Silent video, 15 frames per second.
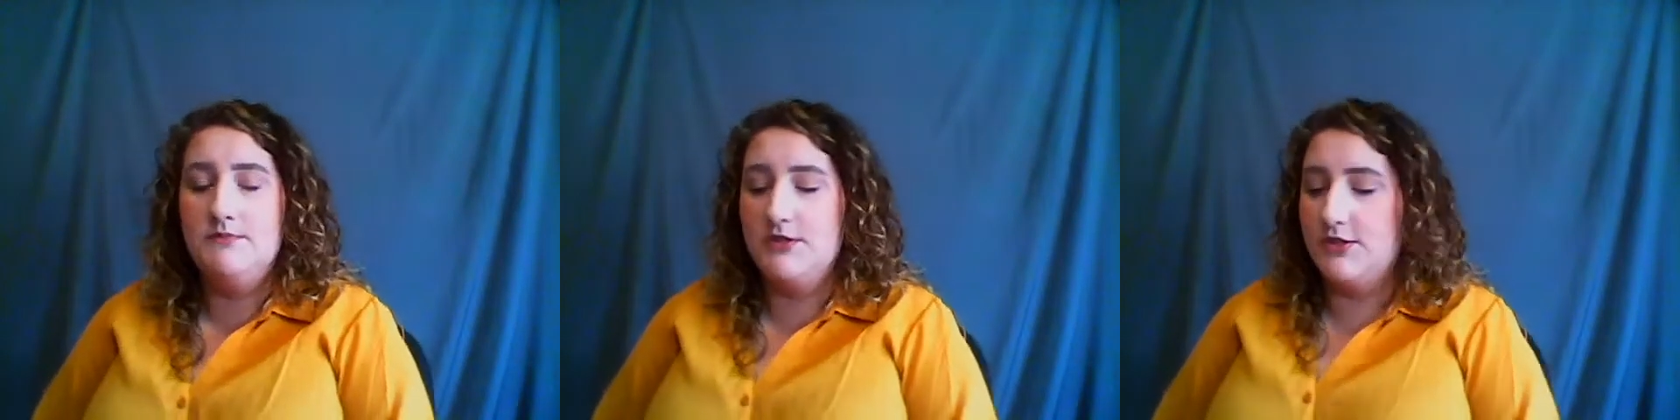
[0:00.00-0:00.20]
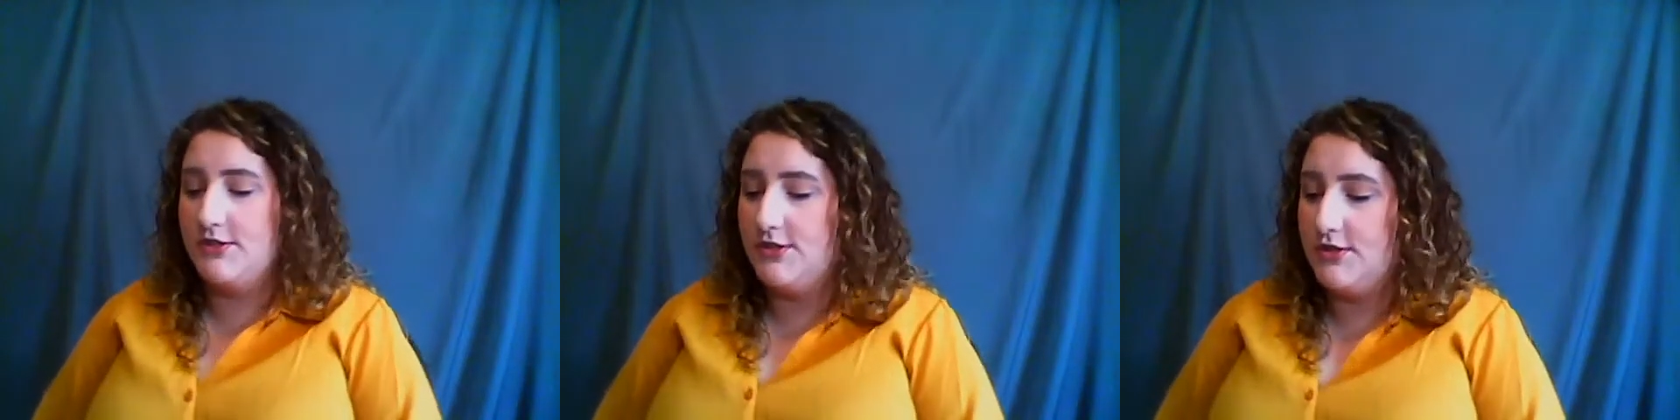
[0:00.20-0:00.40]

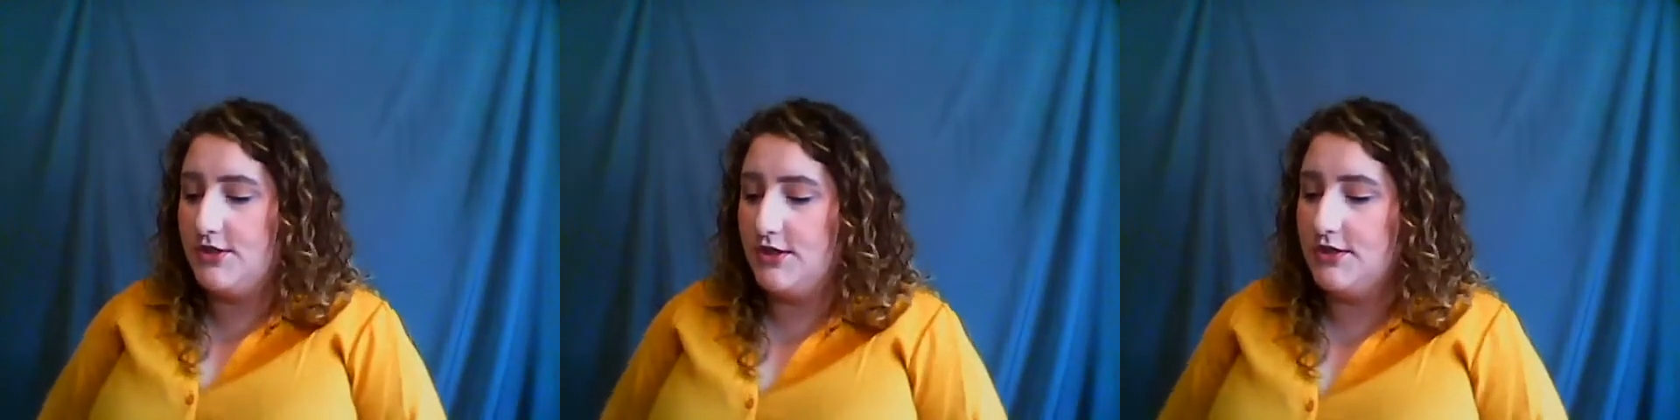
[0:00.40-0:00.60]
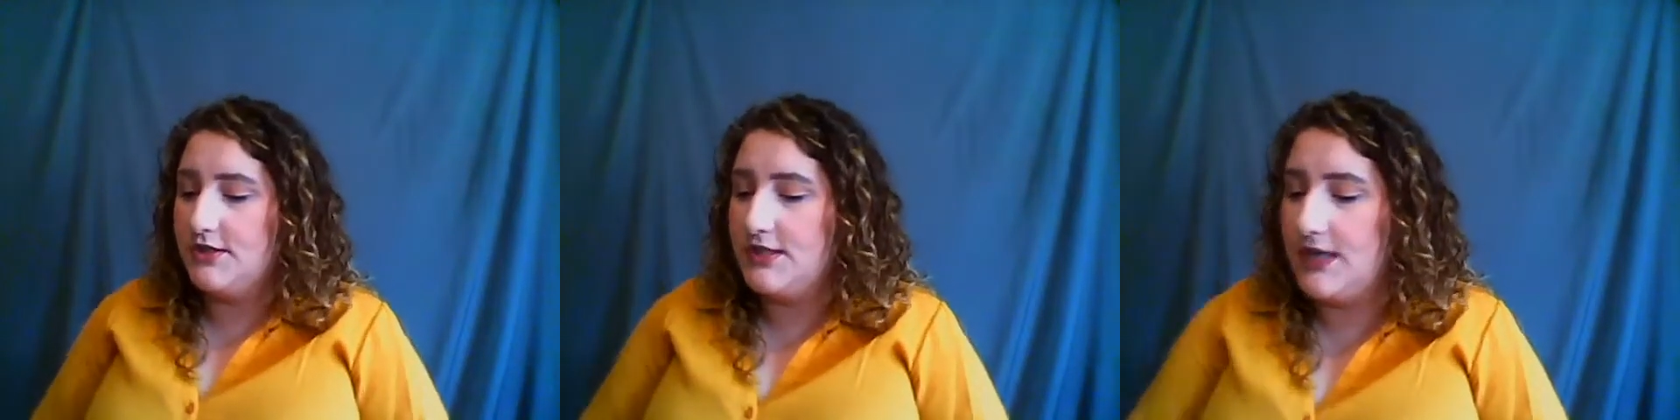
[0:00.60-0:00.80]

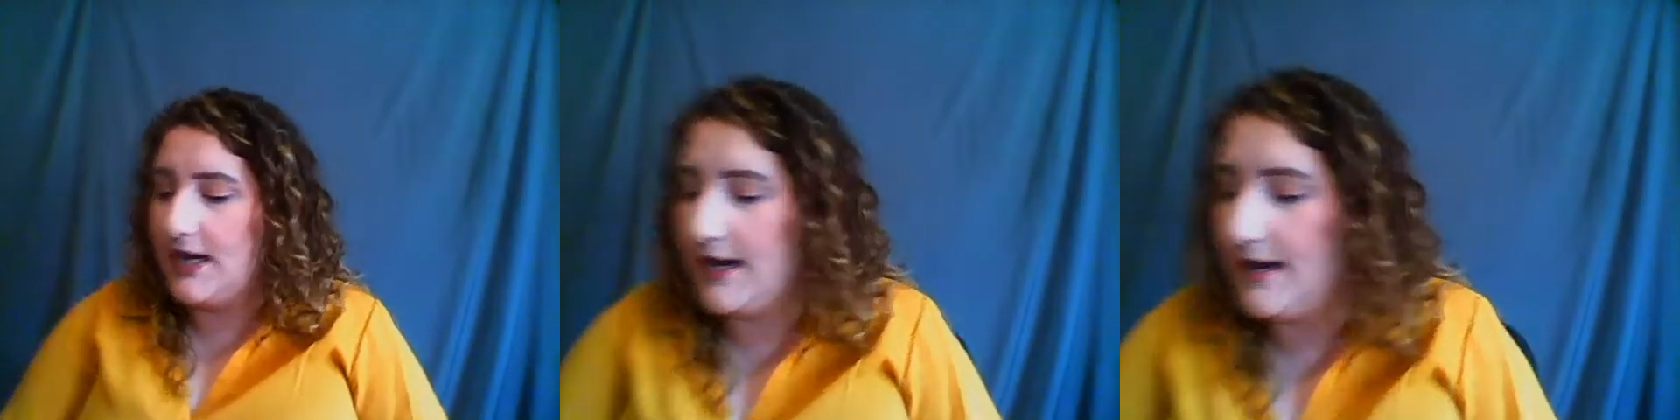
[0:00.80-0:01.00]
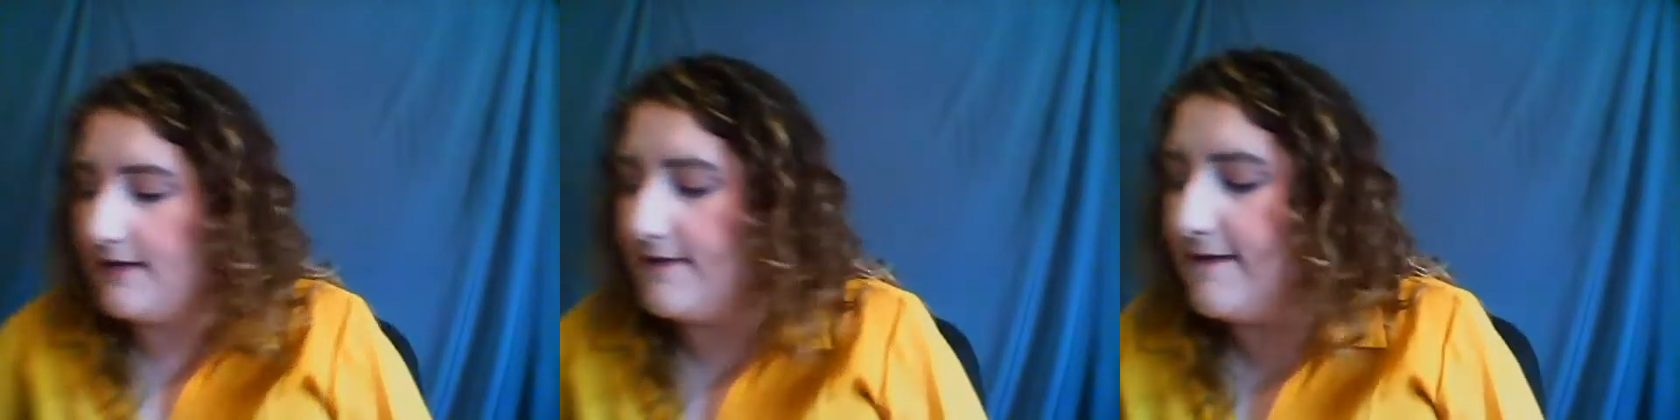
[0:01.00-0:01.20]
search
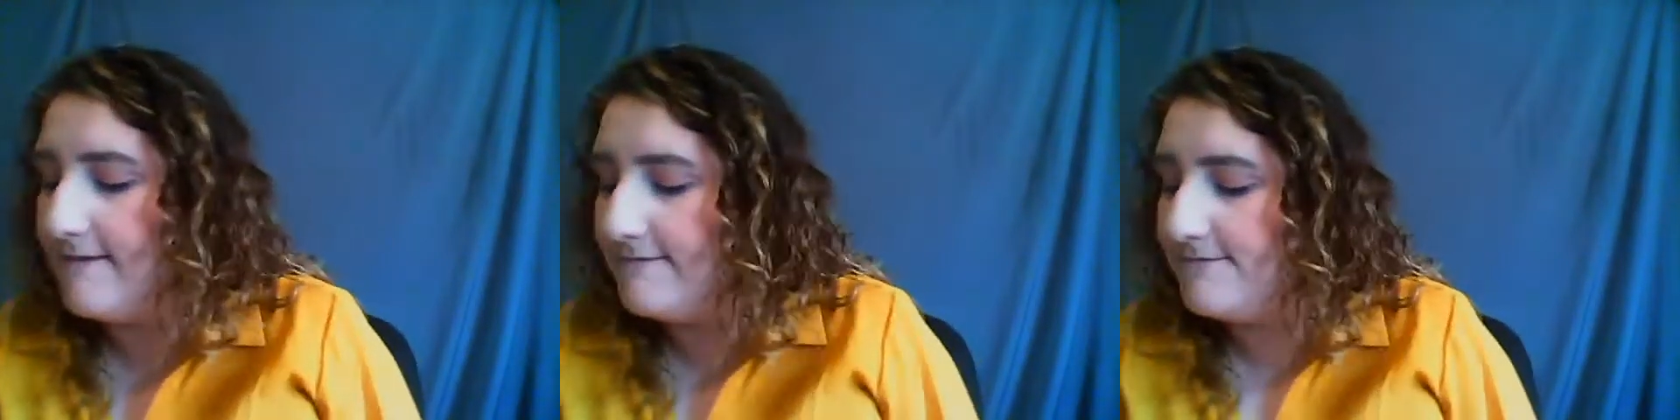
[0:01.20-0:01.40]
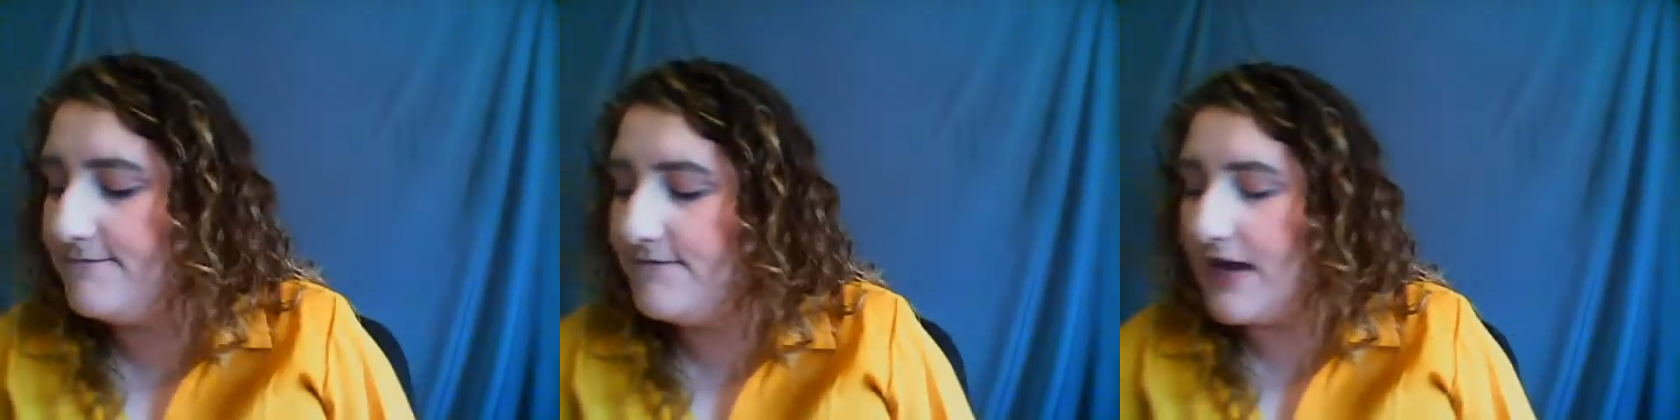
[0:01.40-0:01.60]
and
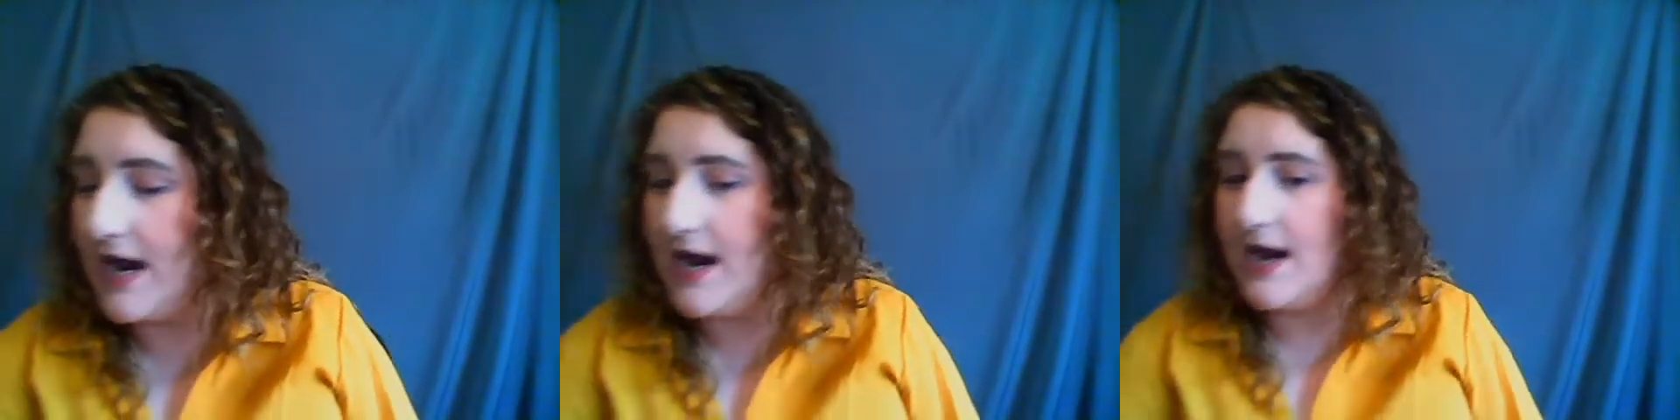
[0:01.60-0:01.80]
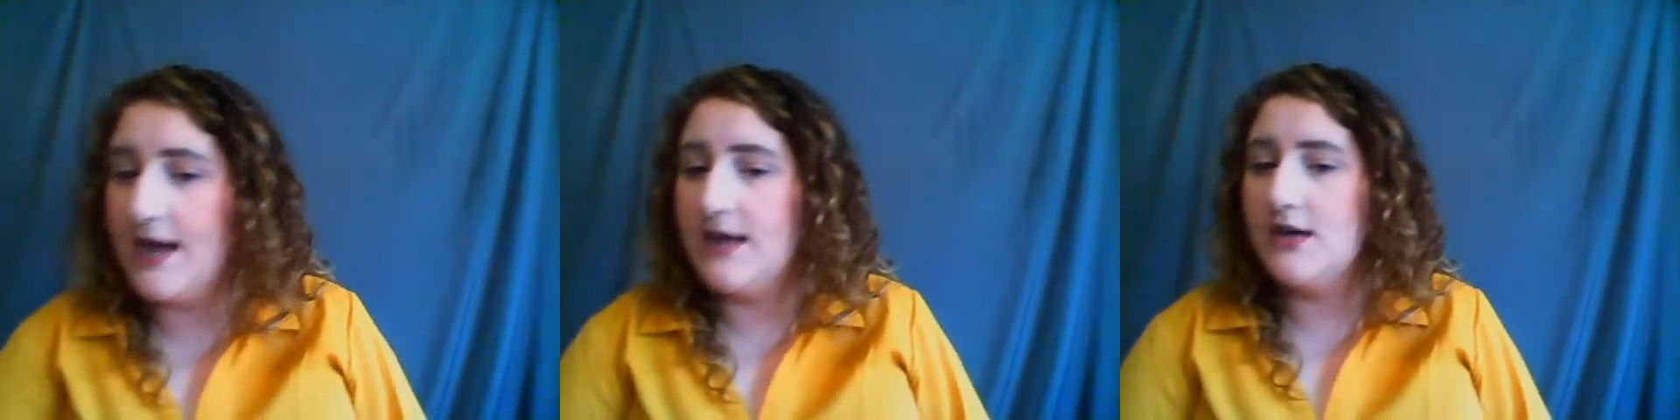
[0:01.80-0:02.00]

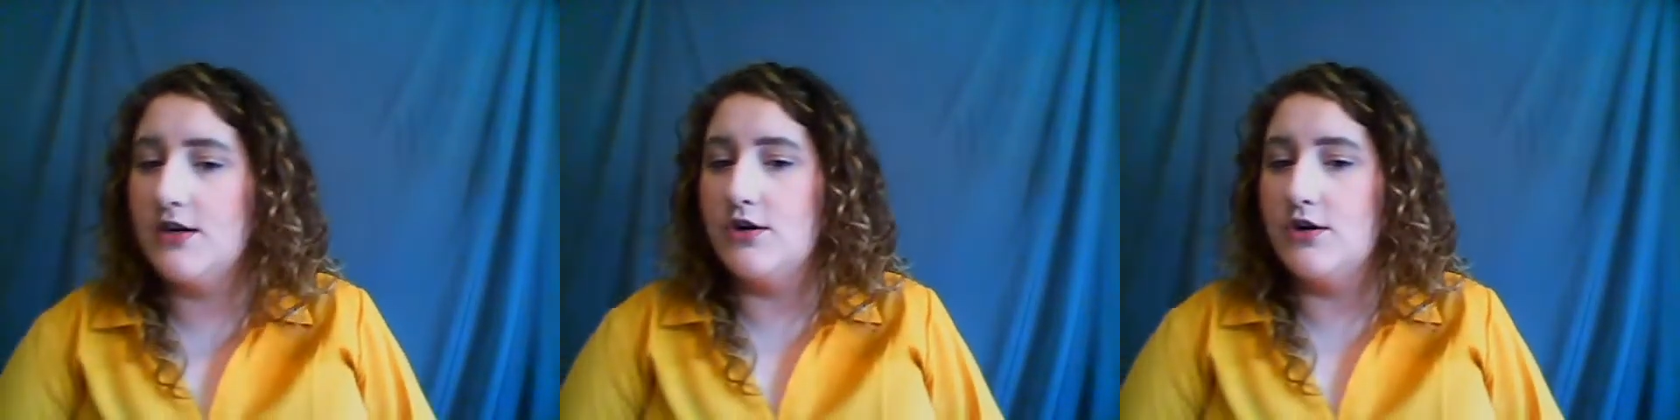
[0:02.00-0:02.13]
find,